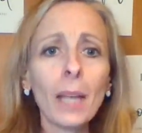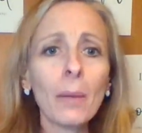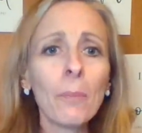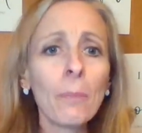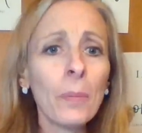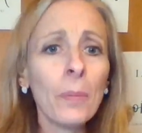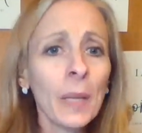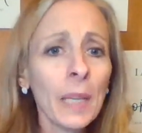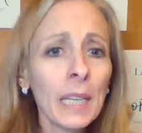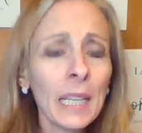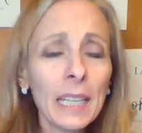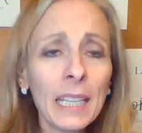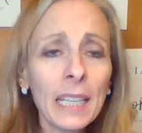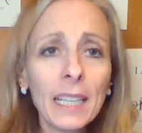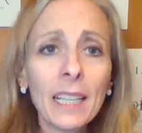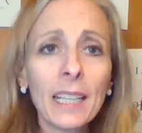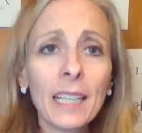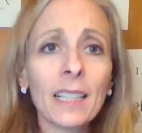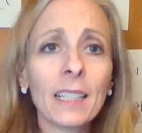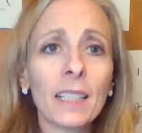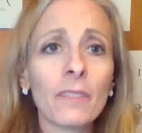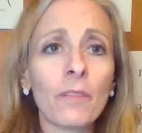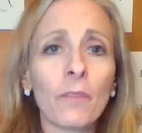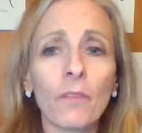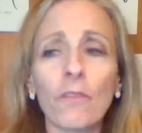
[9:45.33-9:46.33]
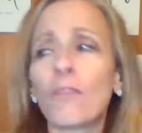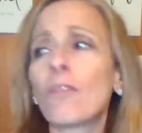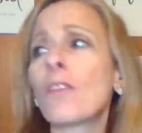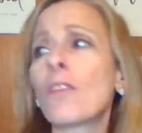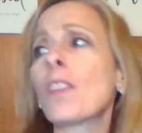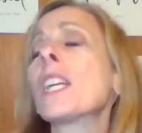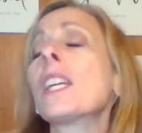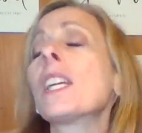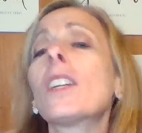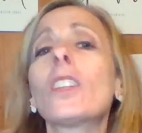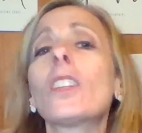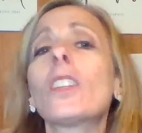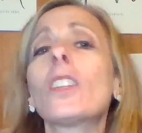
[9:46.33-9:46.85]
B, it
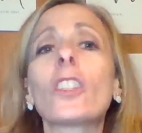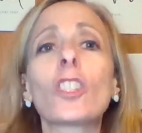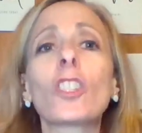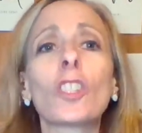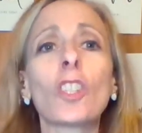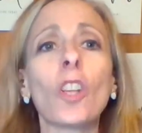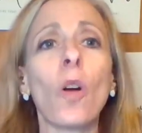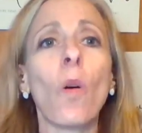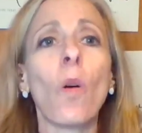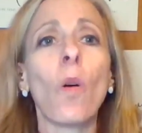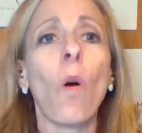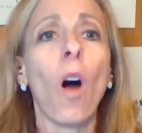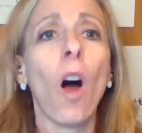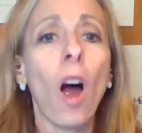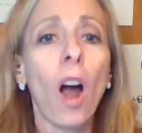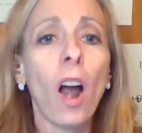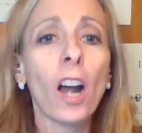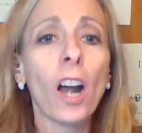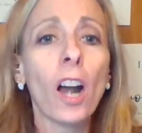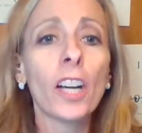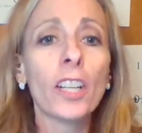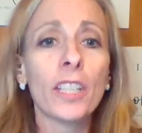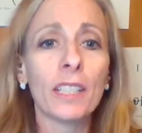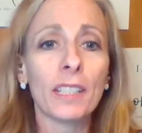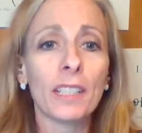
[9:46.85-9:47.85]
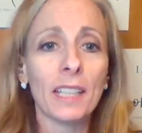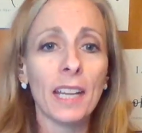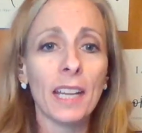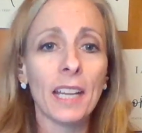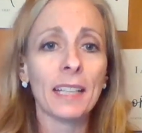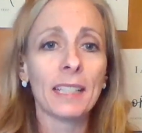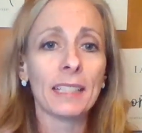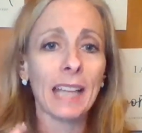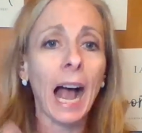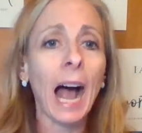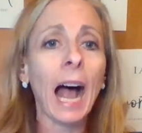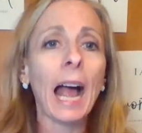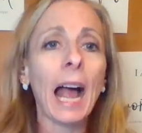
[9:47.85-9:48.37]
feels so hard to
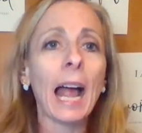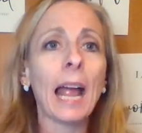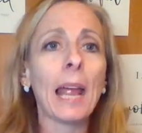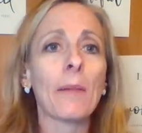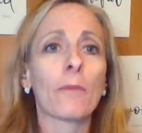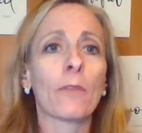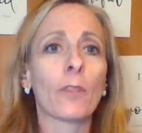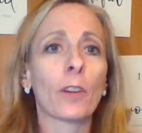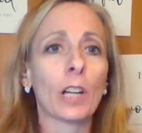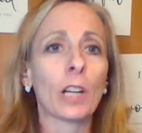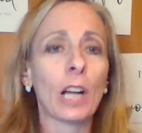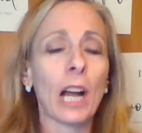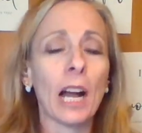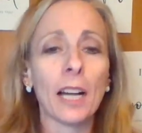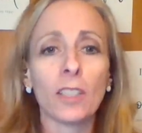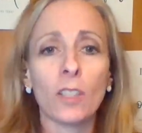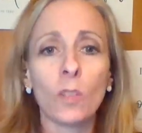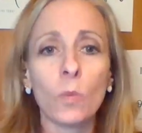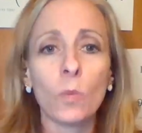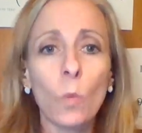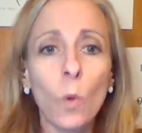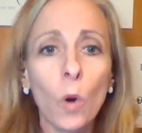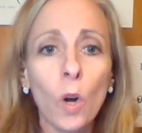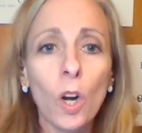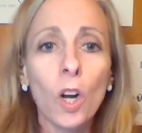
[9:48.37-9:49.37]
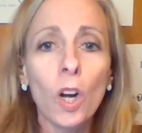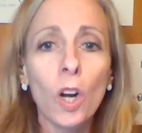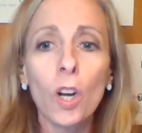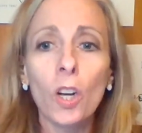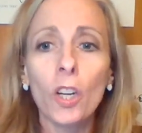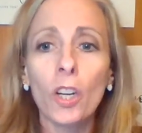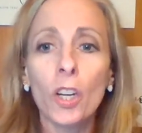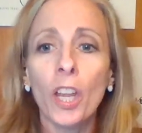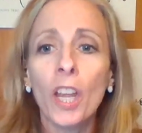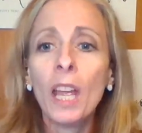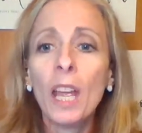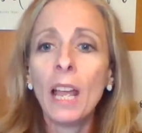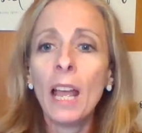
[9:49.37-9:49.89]
take time for God's
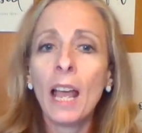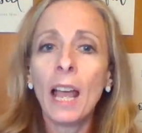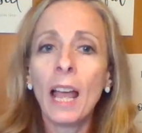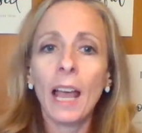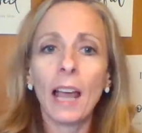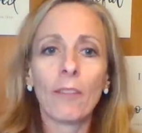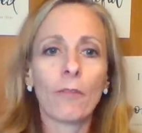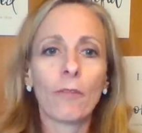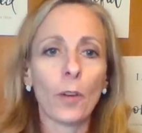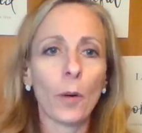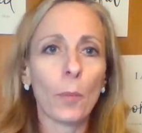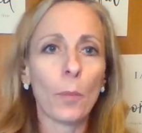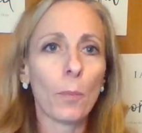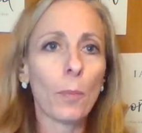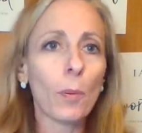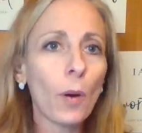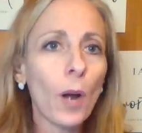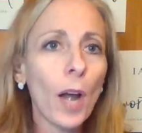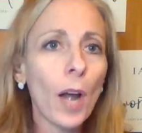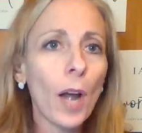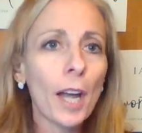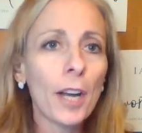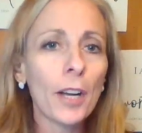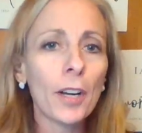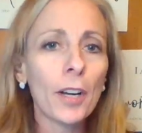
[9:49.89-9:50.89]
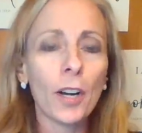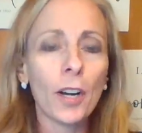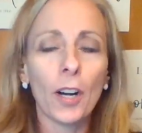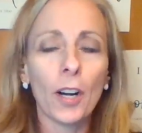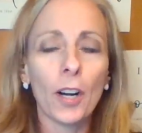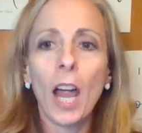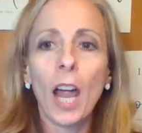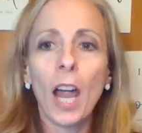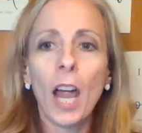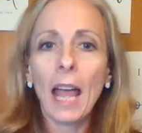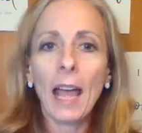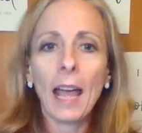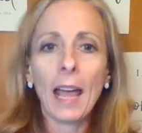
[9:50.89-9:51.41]
word and for prayer
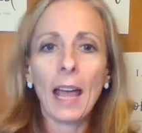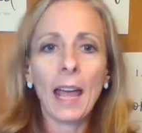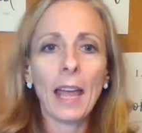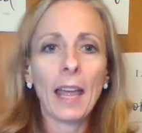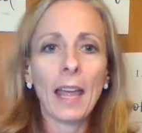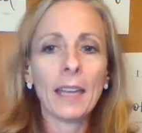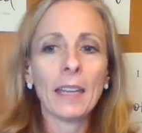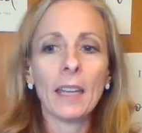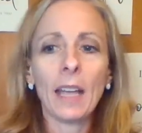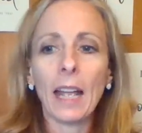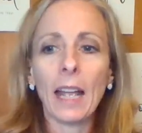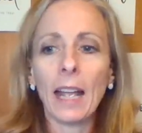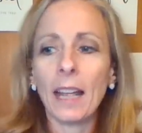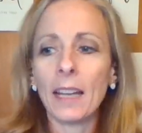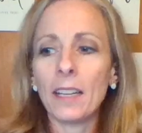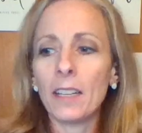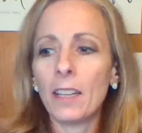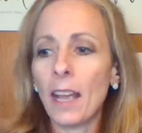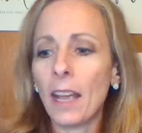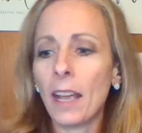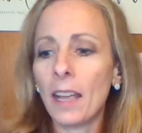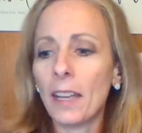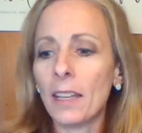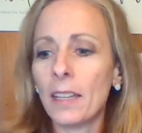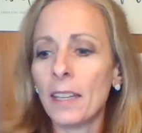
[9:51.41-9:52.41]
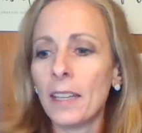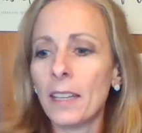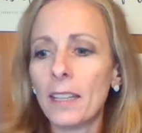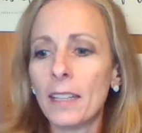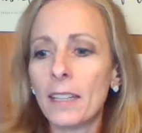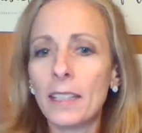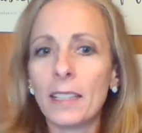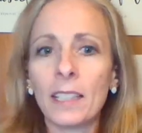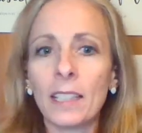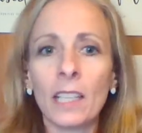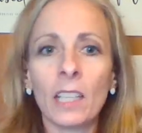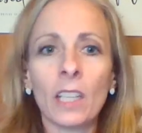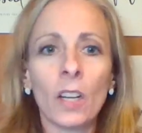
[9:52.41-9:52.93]
and and and
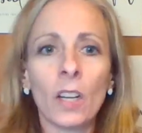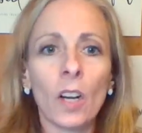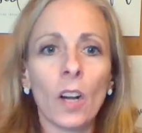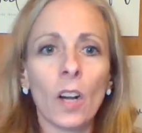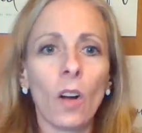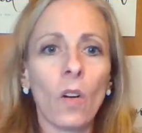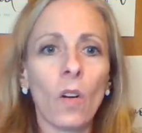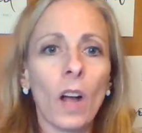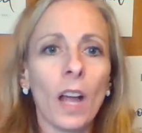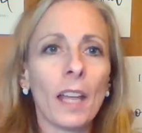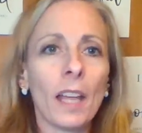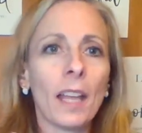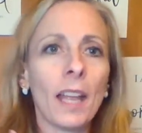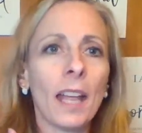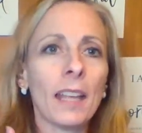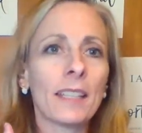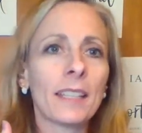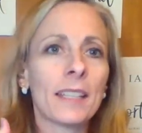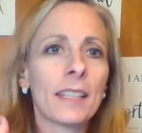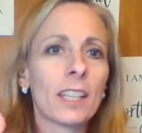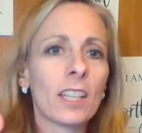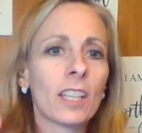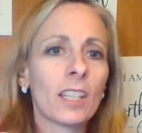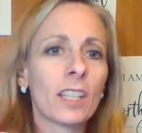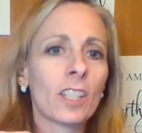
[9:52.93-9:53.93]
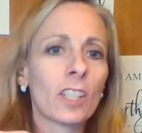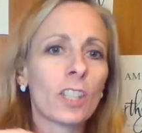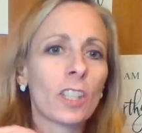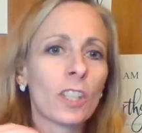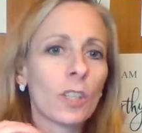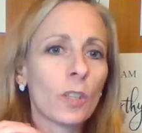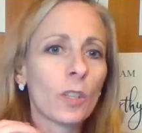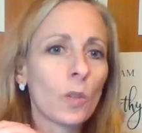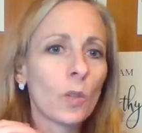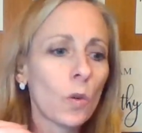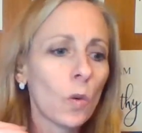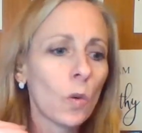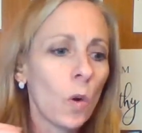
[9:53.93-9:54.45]
you know and to,
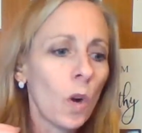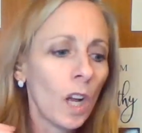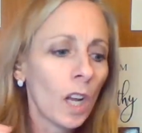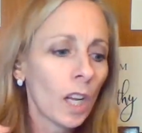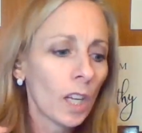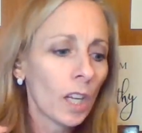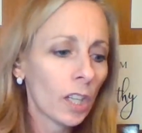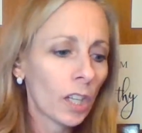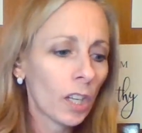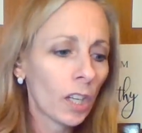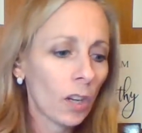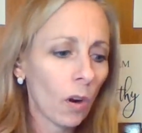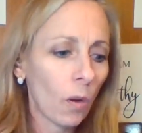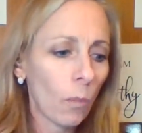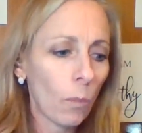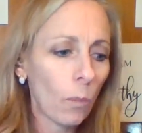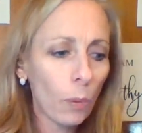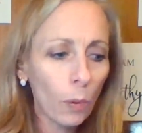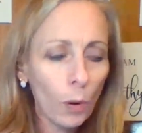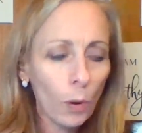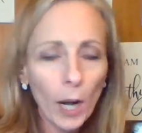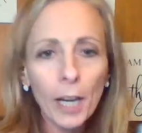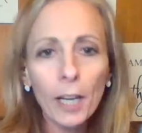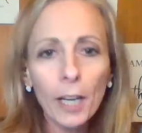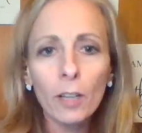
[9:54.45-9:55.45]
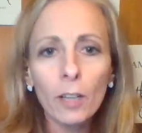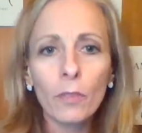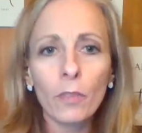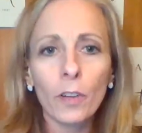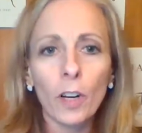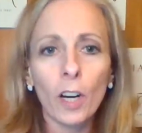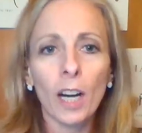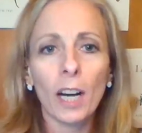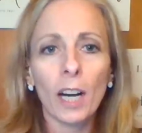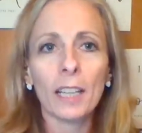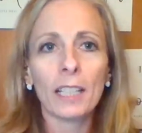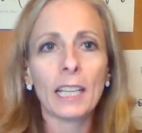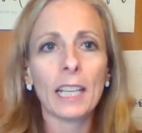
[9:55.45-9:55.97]
to you know pray over
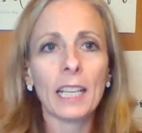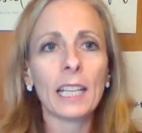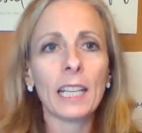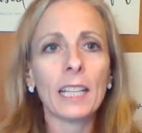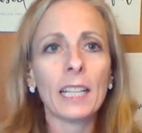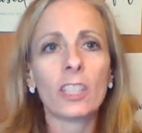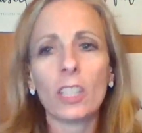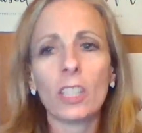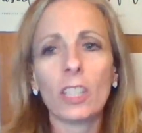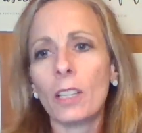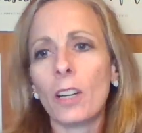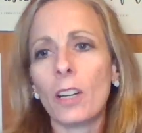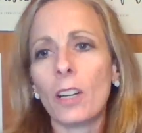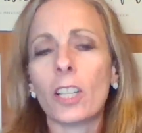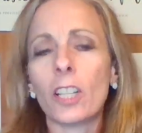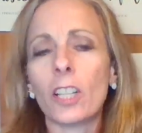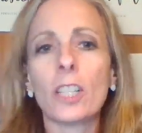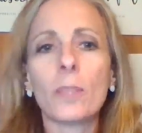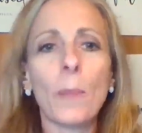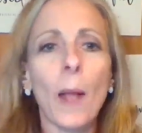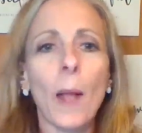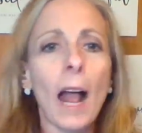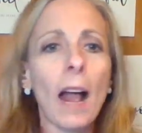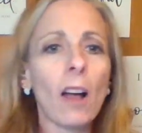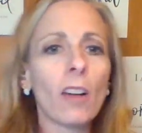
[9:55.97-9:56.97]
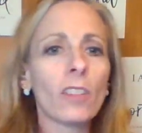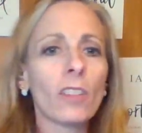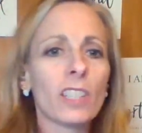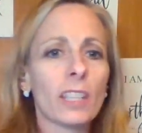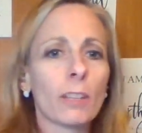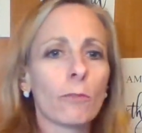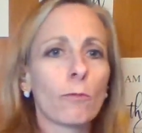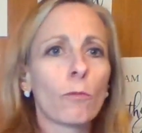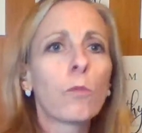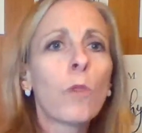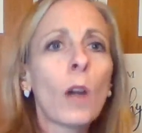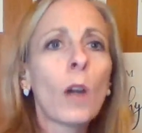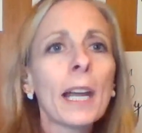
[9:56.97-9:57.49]
our kids and our spouse
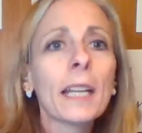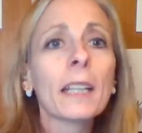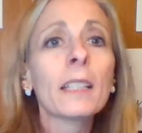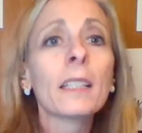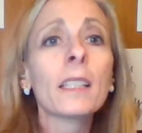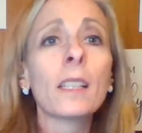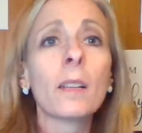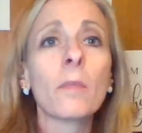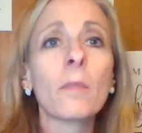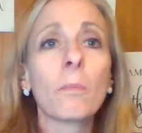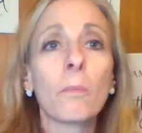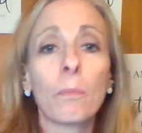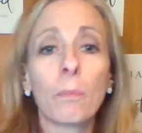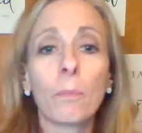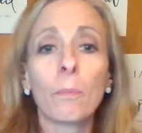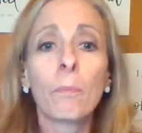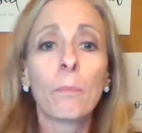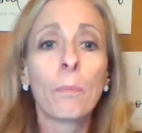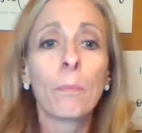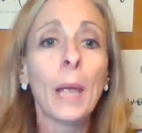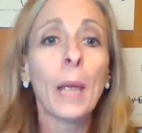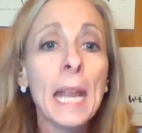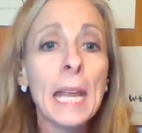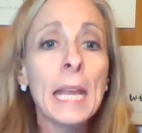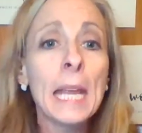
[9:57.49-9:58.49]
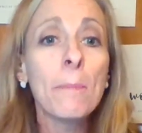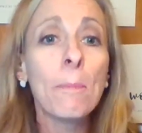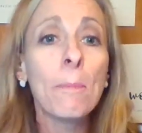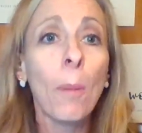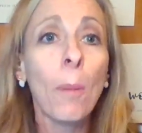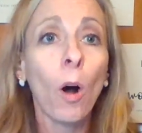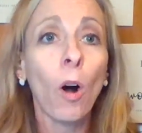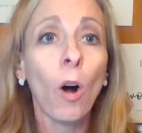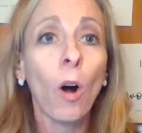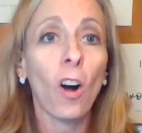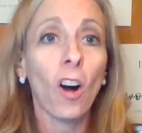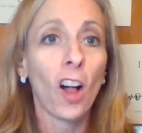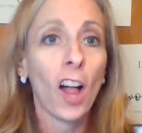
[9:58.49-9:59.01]
and random
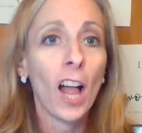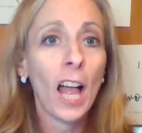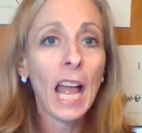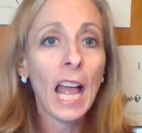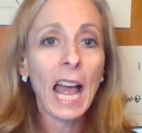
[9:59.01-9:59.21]
people